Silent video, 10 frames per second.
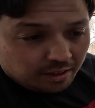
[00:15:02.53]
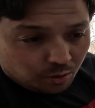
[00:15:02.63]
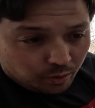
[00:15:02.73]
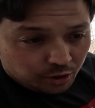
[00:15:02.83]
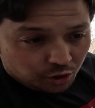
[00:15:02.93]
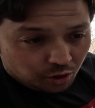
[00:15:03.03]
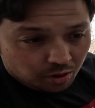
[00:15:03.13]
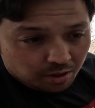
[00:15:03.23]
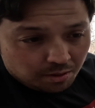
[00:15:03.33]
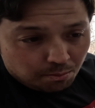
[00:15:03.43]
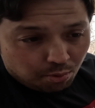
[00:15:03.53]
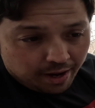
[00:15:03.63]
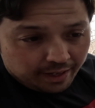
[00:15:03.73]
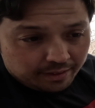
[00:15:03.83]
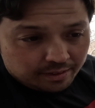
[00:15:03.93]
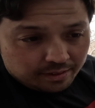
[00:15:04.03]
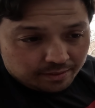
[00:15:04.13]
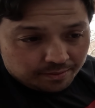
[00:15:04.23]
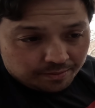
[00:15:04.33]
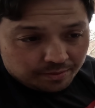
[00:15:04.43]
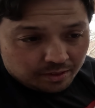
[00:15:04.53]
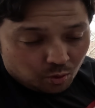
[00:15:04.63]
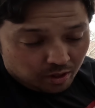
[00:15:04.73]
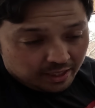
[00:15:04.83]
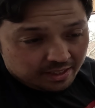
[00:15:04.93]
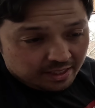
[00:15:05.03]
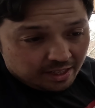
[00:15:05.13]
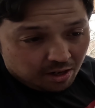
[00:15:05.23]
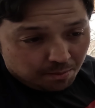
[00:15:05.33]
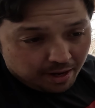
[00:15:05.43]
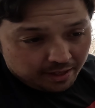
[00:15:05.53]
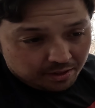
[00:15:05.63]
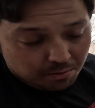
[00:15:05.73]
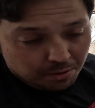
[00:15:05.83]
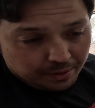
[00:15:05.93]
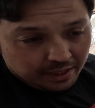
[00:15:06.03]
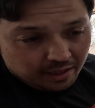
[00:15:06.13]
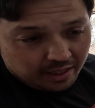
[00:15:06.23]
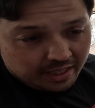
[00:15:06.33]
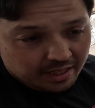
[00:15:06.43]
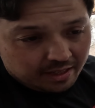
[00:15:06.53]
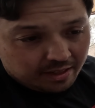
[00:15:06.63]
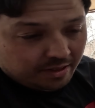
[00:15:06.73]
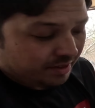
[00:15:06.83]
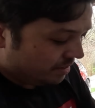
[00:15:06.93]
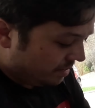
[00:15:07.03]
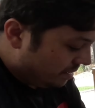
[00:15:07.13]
the original breaks, or at least it did on mine. Some people get lucky and it doesn't.